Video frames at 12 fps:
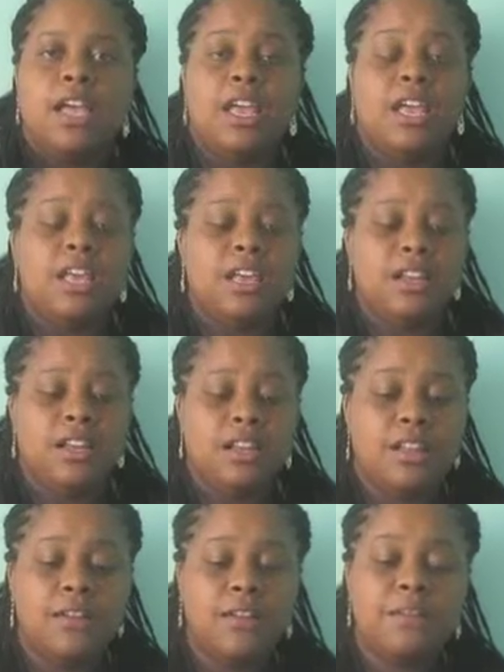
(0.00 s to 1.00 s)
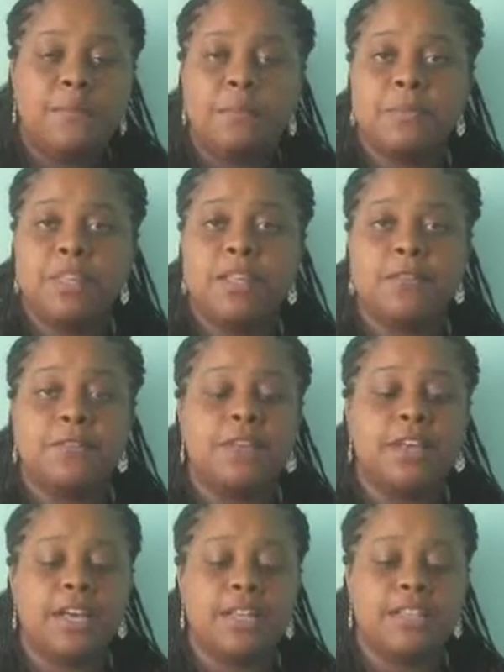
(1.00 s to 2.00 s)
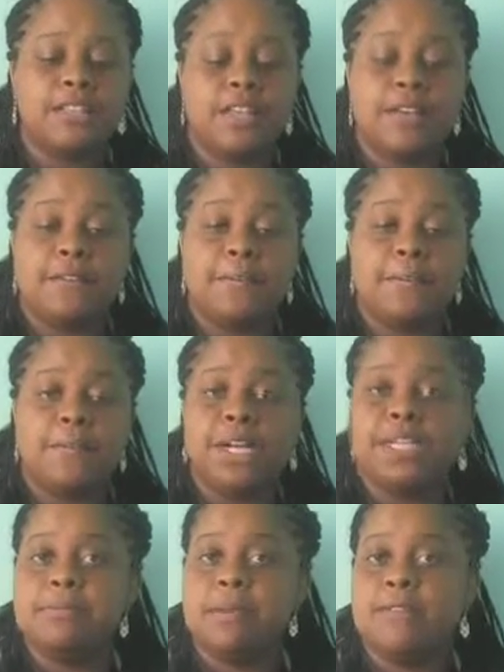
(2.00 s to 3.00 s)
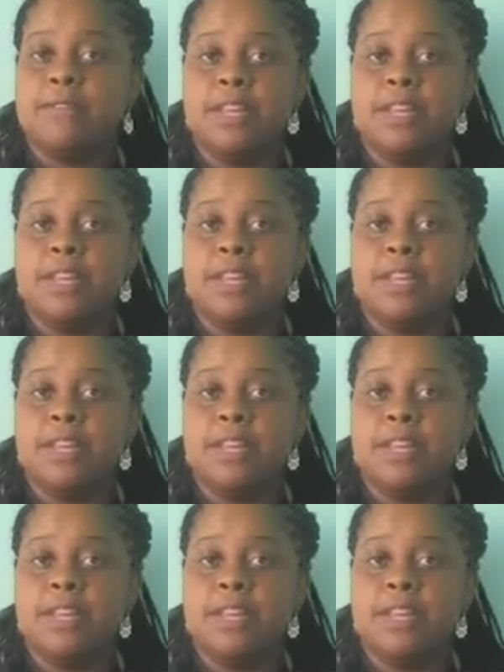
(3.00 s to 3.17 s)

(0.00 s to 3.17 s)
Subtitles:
And if you guys have been watching my